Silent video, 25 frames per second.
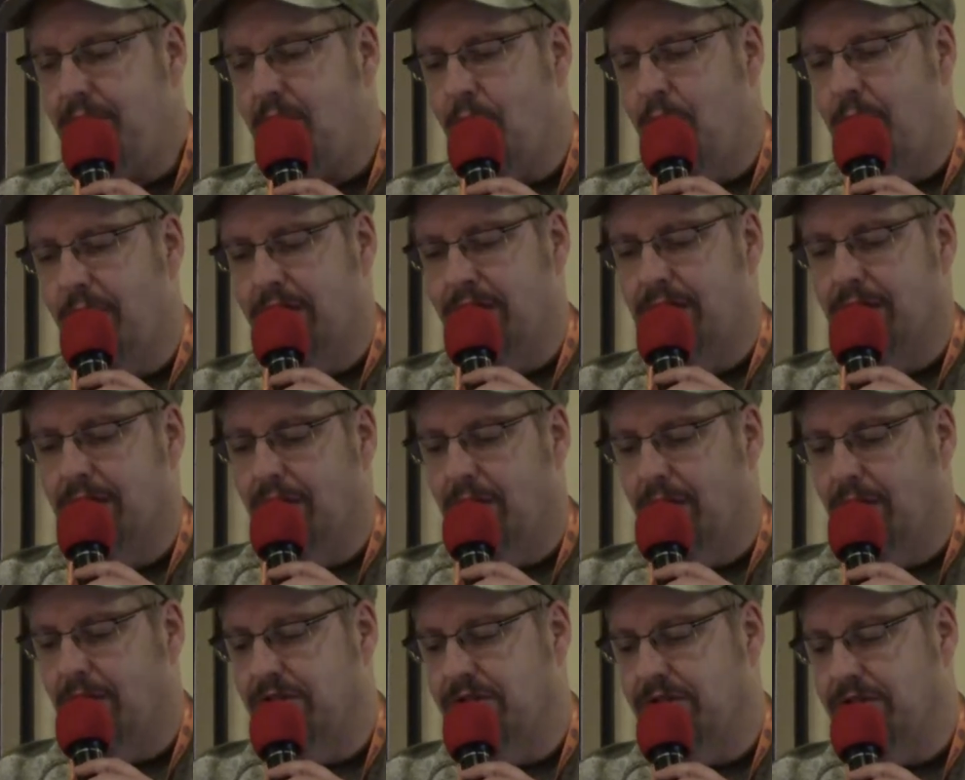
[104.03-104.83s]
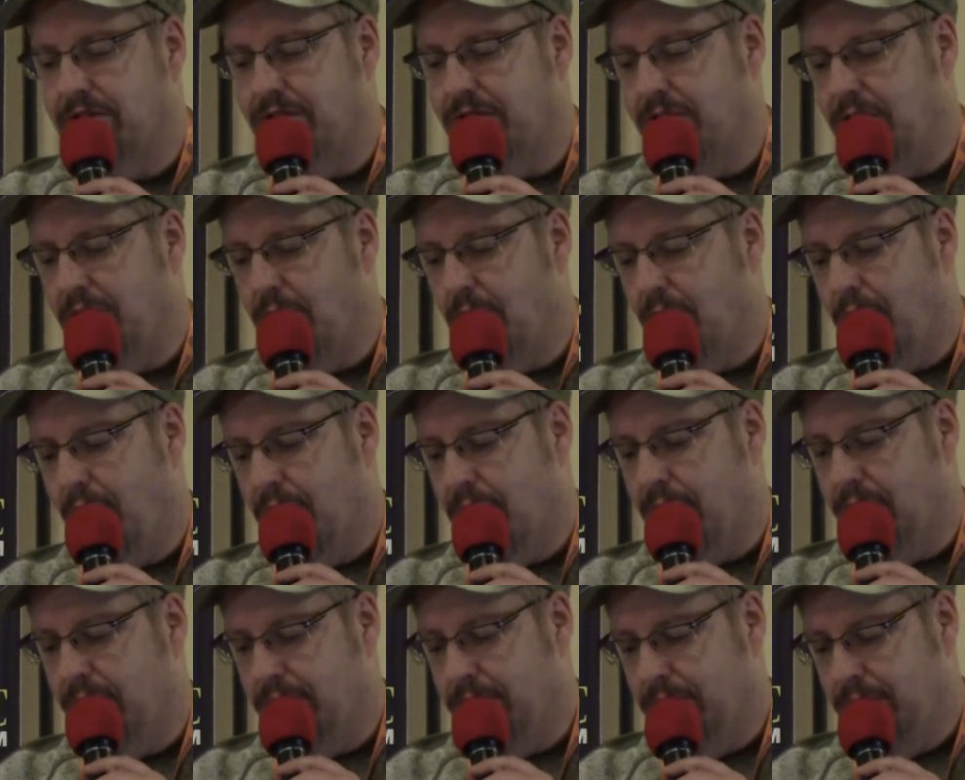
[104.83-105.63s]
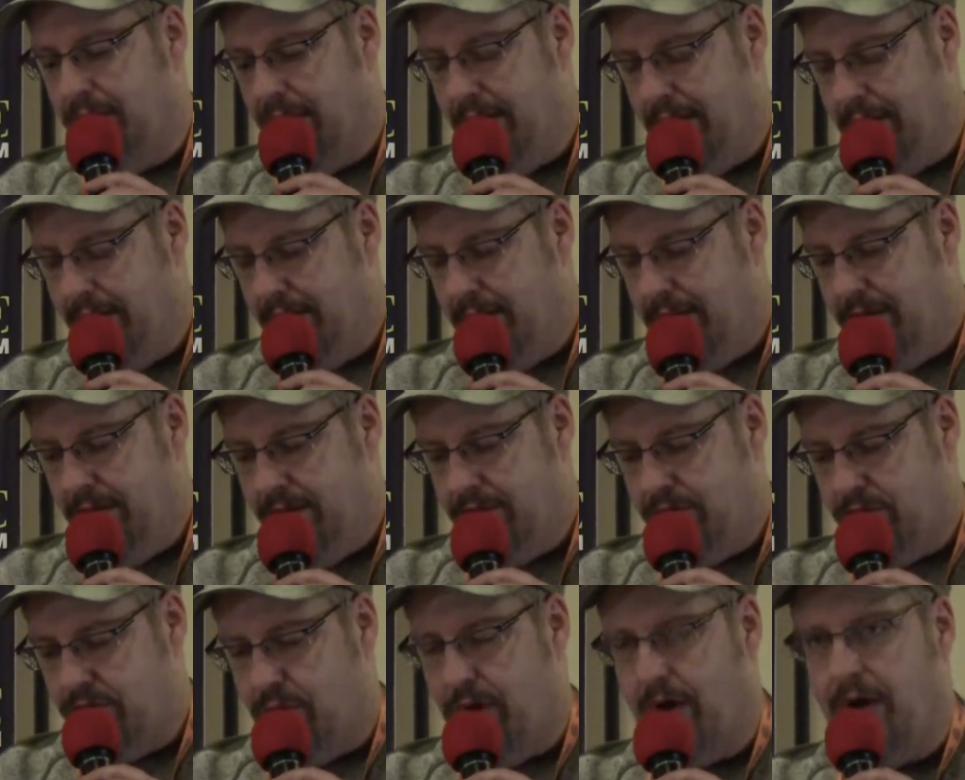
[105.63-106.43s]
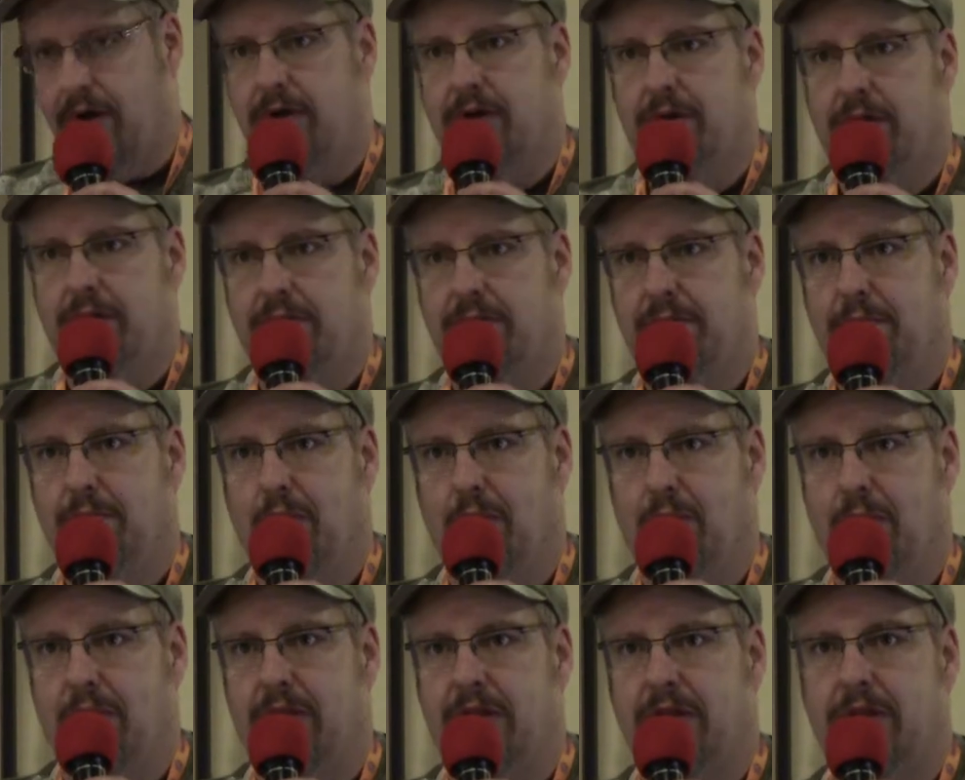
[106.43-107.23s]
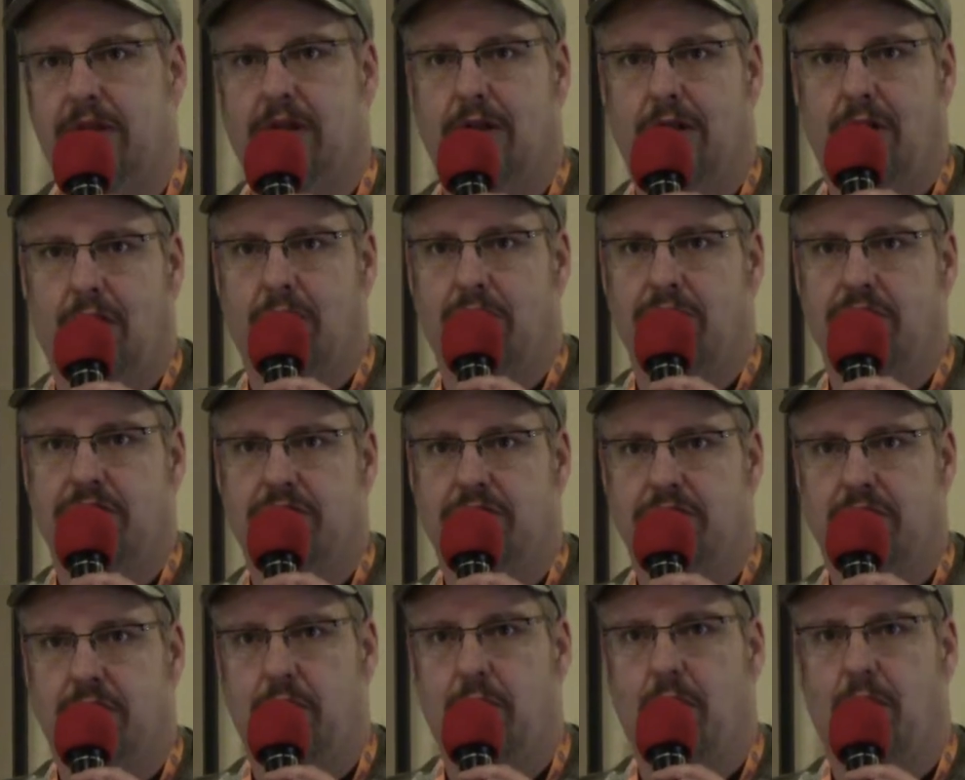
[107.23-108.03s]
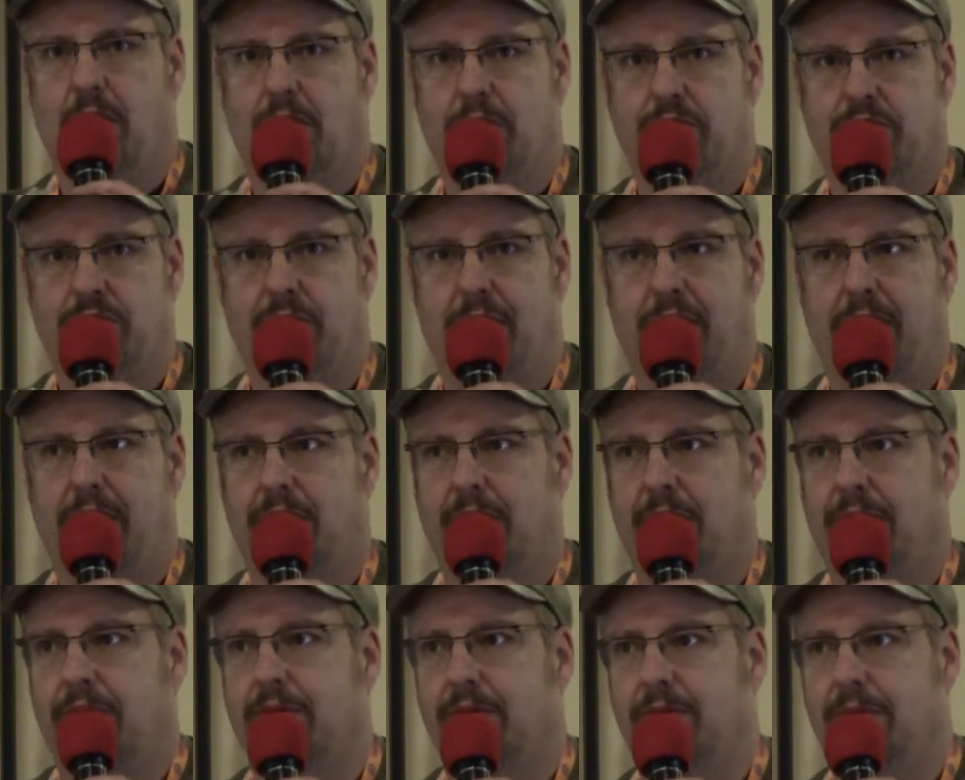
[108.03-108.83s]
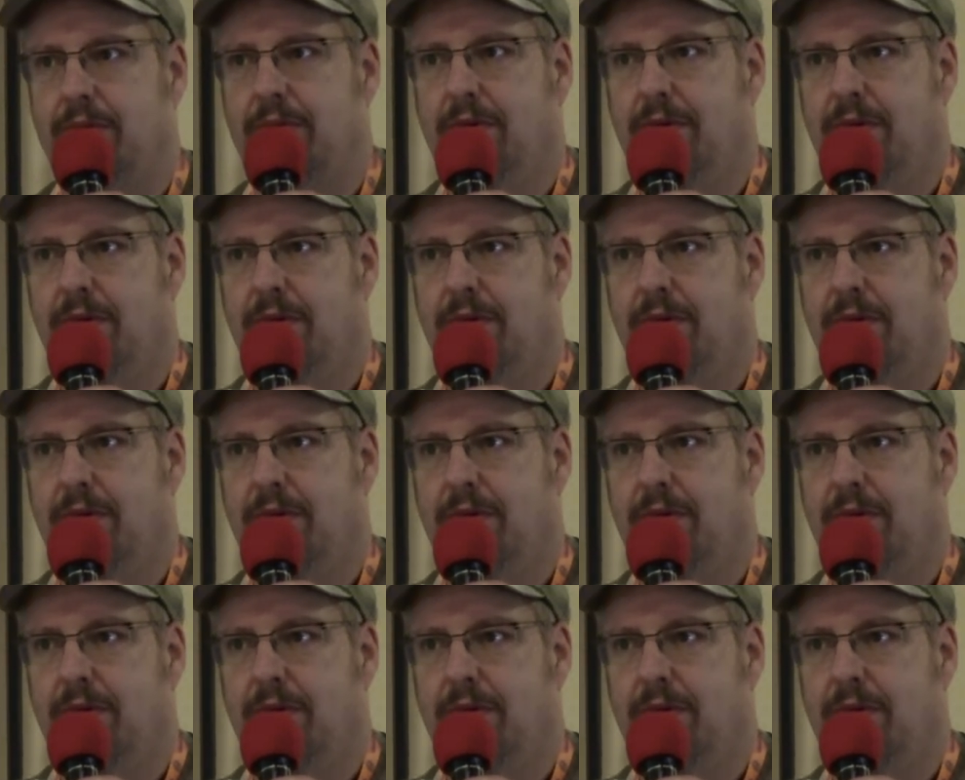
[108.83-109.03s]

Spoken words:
we had the largest U-Haul truck pulling the largest U-Haul trailer.